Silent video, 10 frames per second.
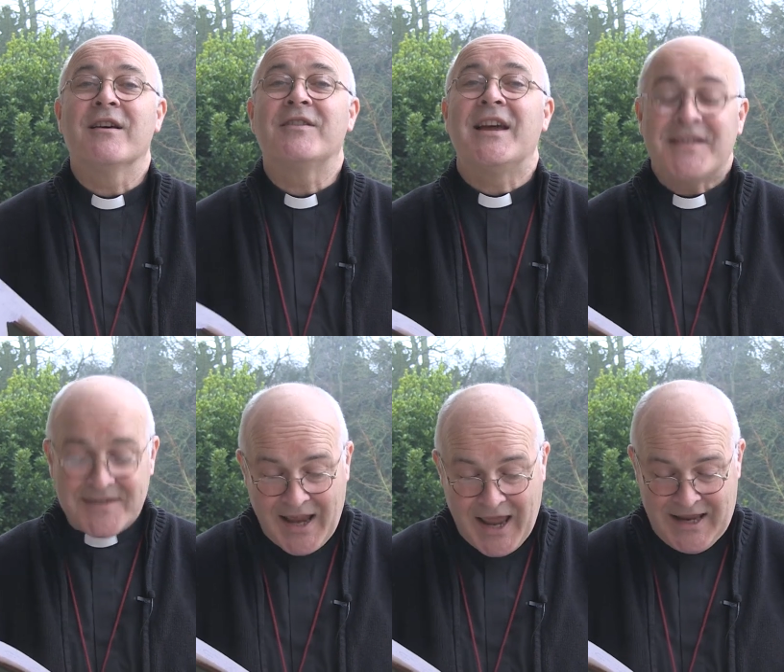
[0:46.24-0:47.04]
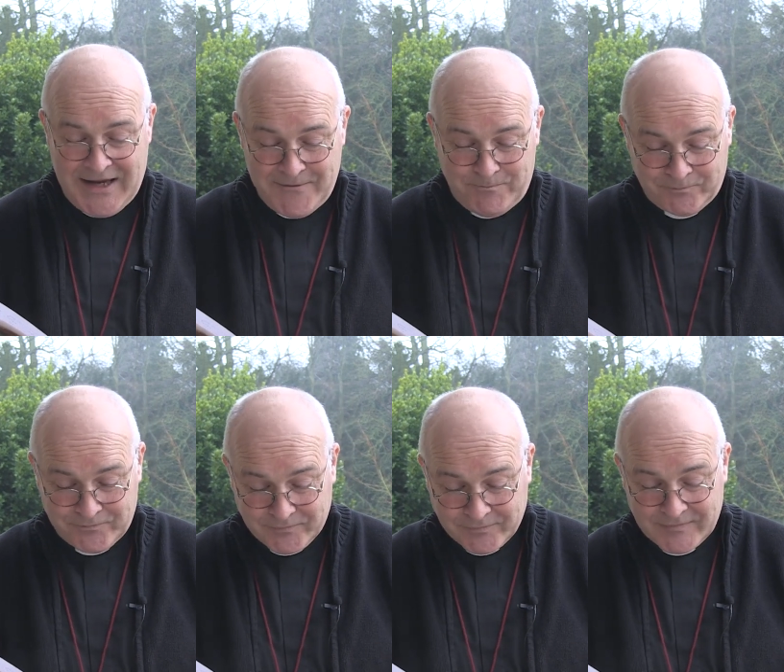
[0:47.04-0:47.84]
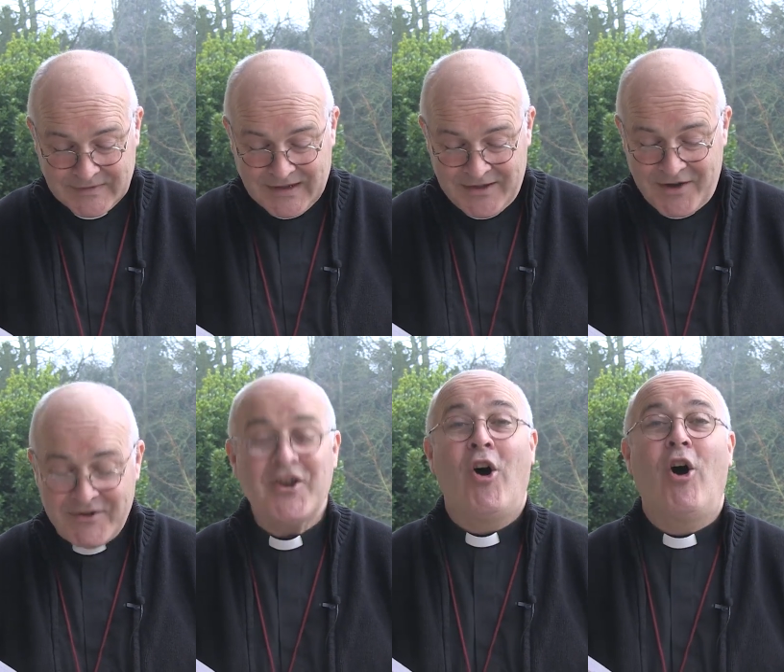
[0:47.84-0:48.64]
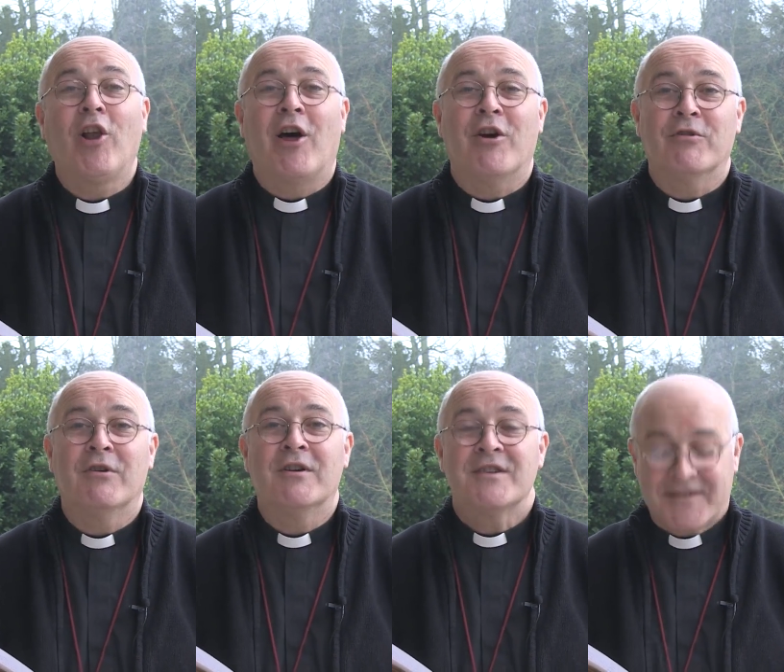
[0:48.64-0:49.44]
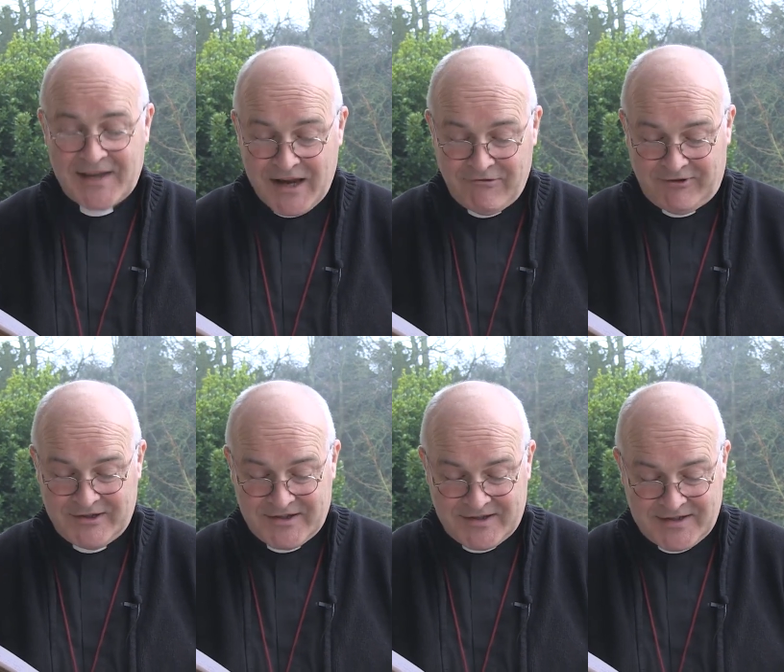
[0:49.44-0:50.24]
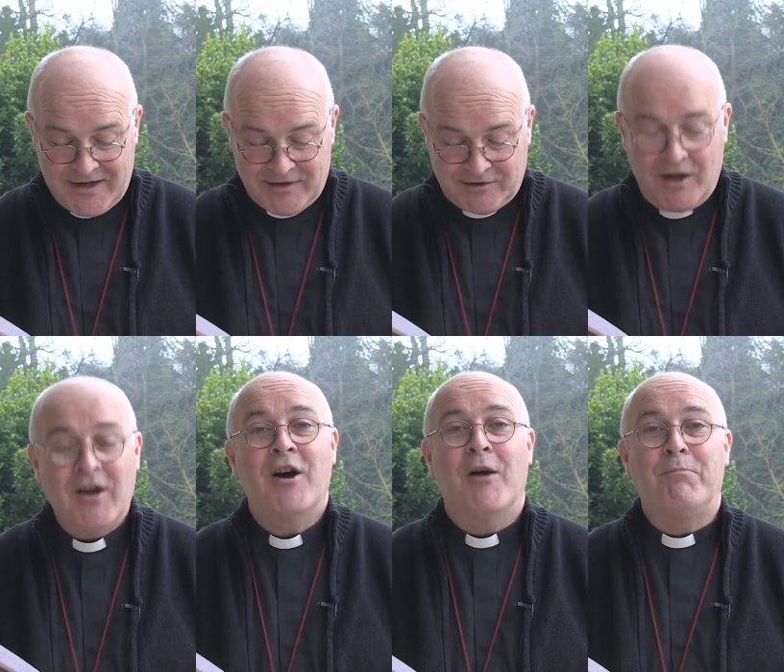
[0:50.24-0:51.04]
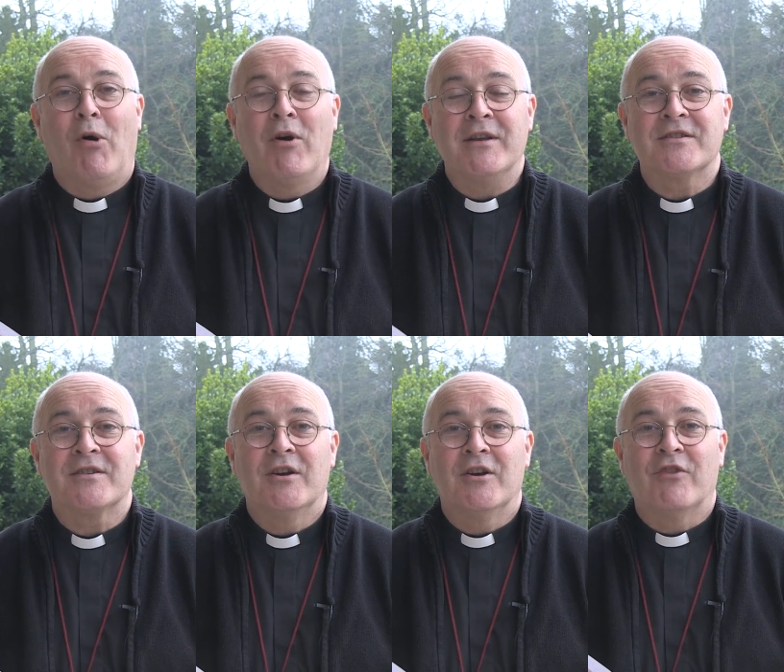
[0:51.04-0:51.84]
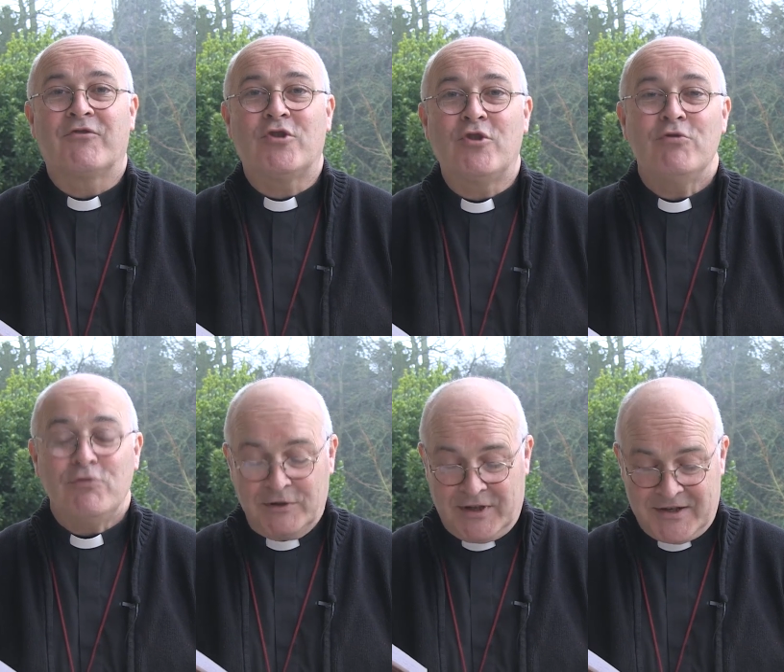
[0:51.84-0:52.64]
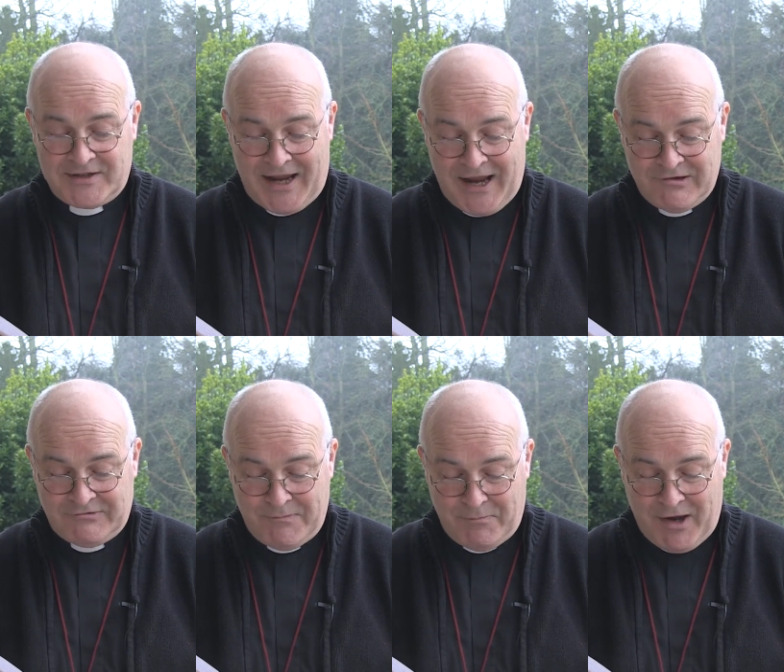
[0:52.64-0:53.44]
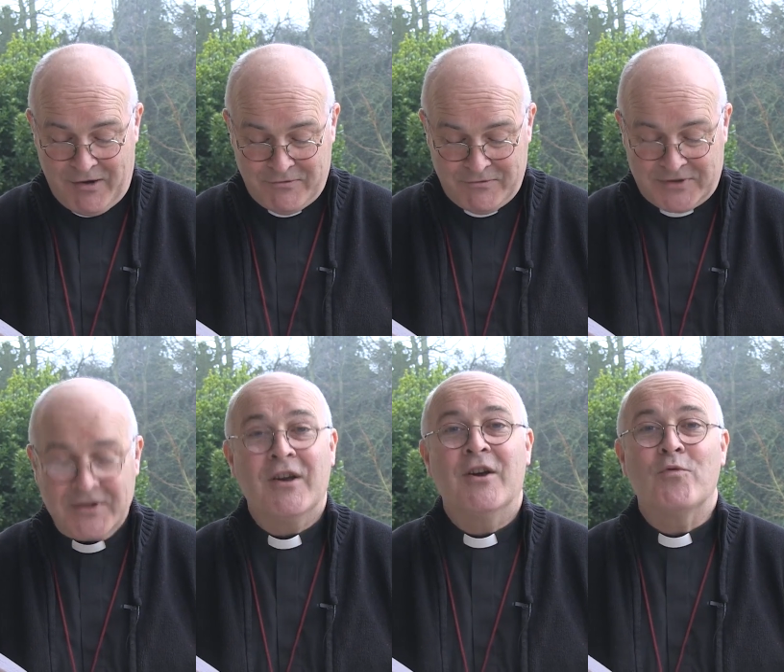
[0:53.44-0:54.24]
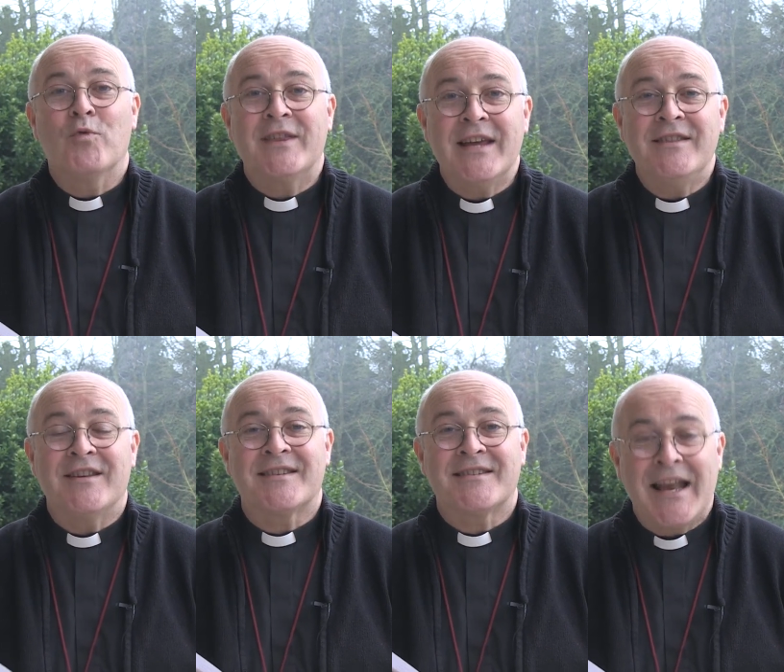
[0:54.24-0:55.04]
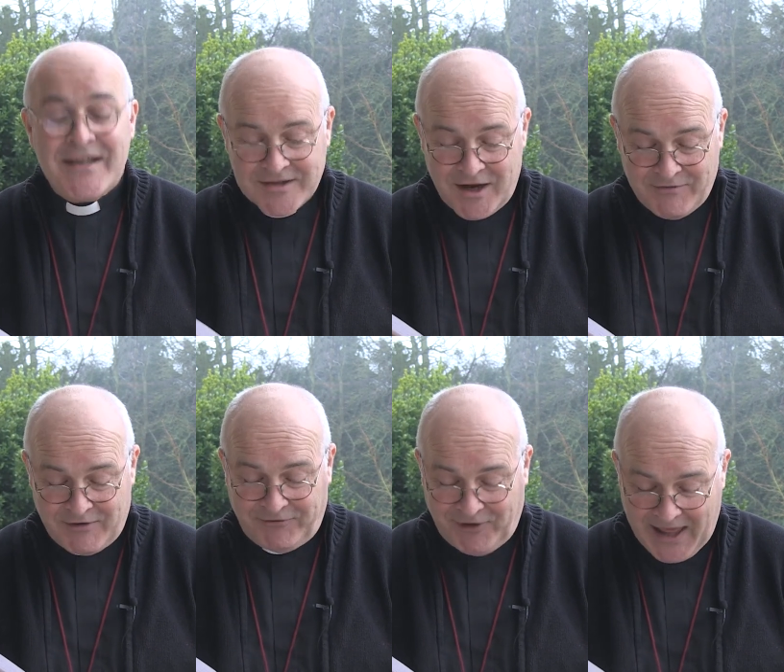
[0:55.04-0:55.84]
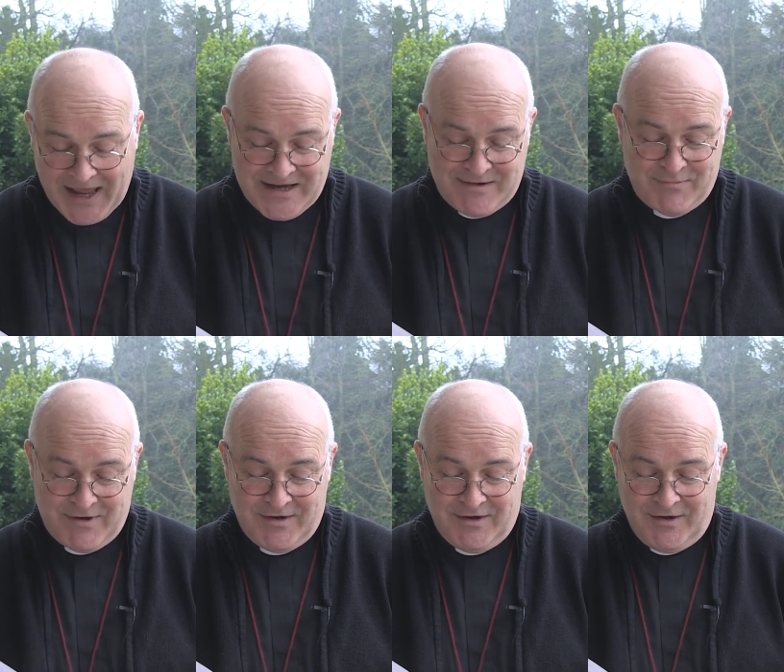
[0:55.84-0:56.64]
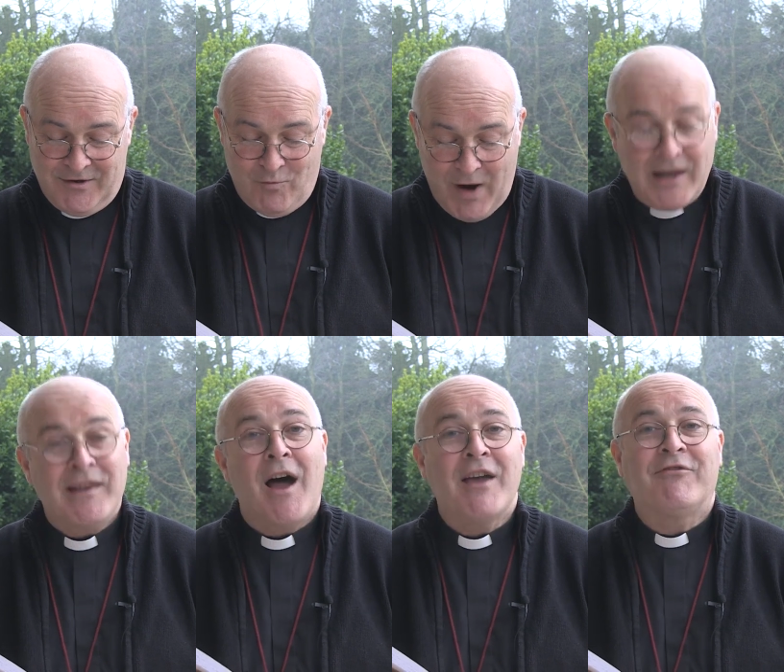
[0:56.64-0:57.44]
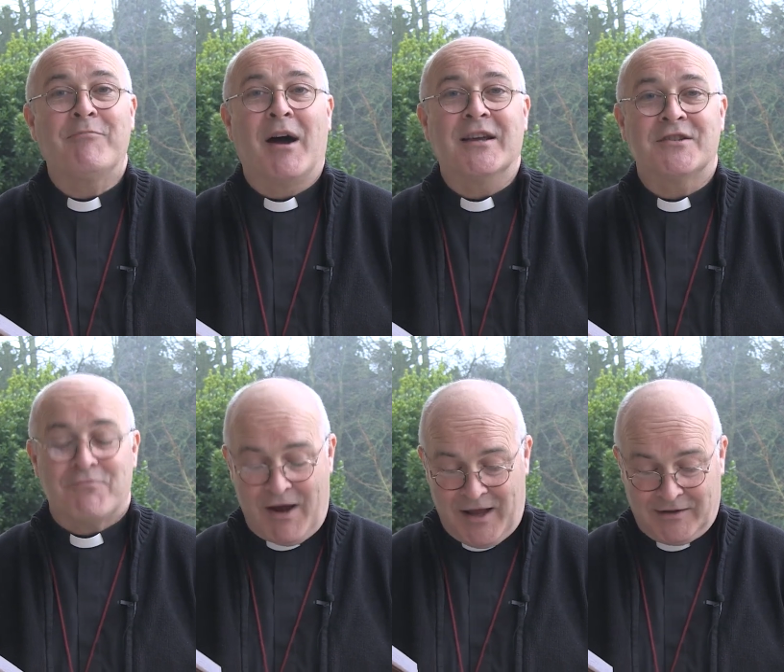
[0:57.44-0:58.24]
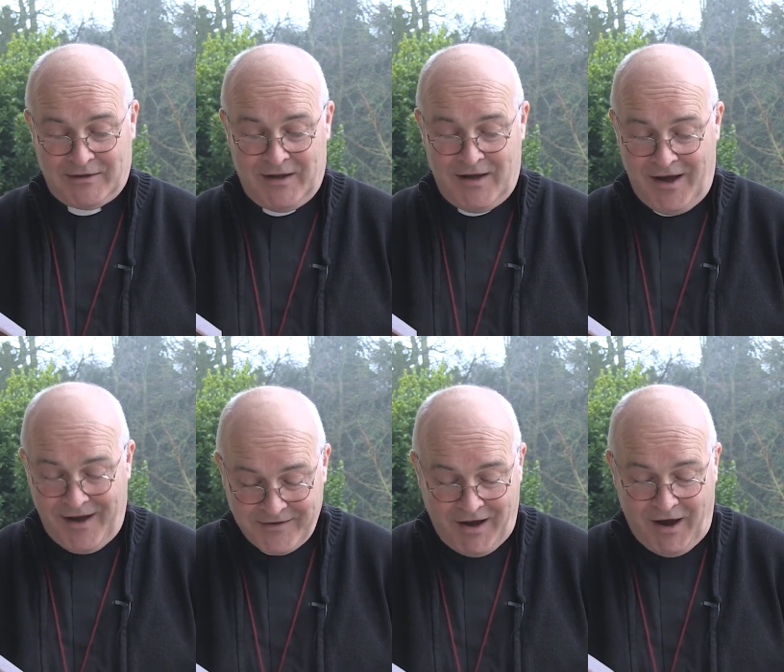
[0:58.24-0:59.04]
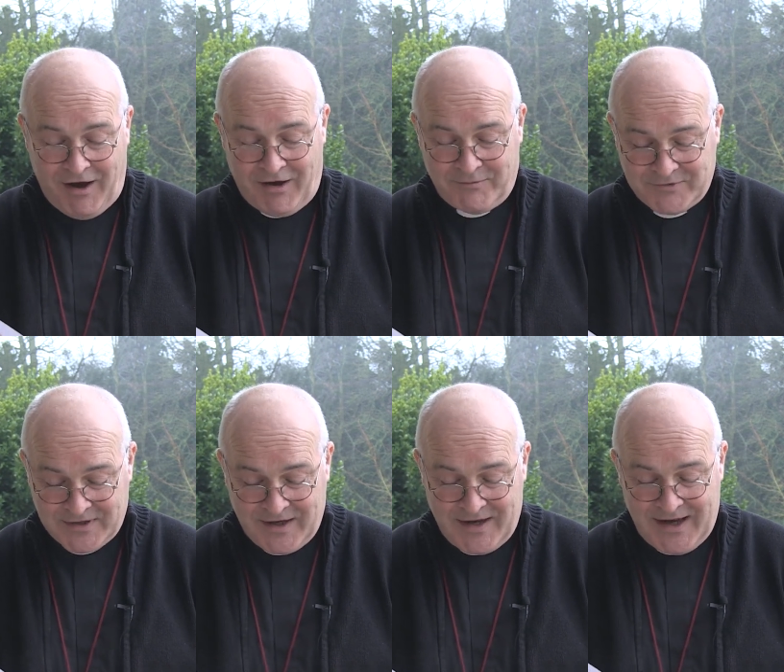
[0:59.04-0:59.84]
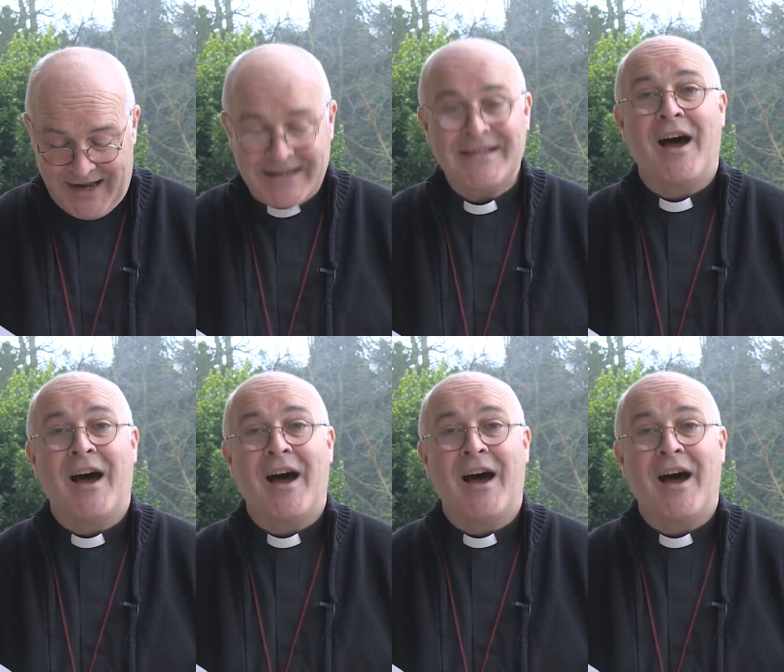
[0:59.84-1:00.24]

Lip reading: They say there is a hollow, safe and still, a point of coolness and repose within the centre of a flame where life might dwell, unharmed and